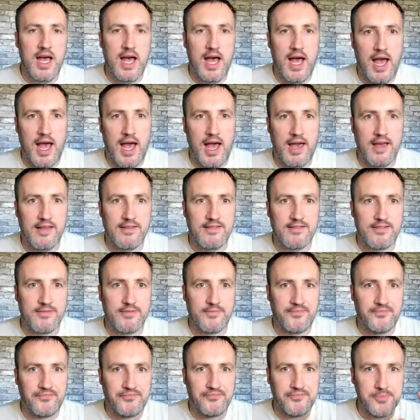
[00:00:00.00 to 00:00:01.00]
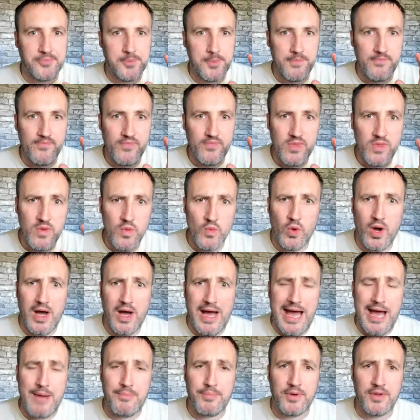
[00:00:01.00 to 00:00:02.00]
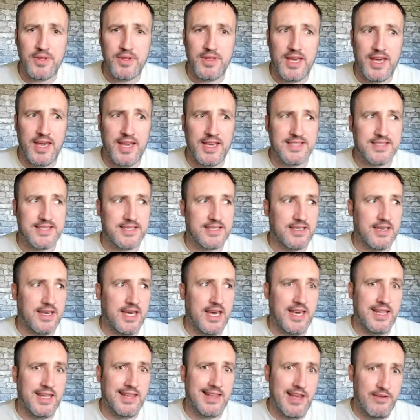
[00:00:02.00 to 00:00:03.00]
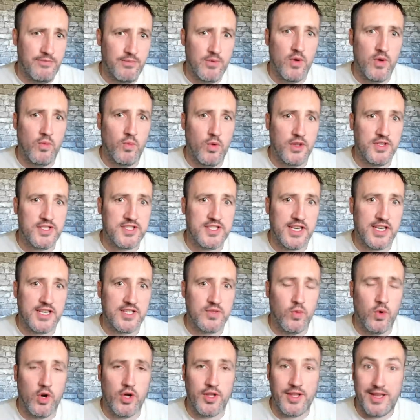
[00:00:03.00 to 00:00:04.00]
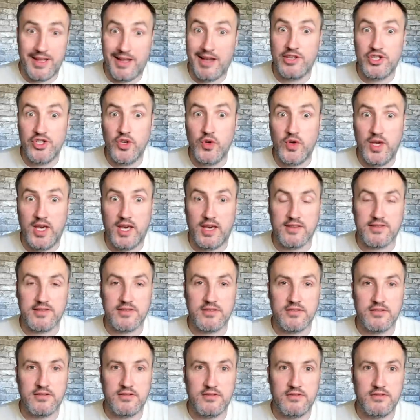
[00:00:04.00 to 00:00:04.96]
And what happened is he left me on 161 and I took it.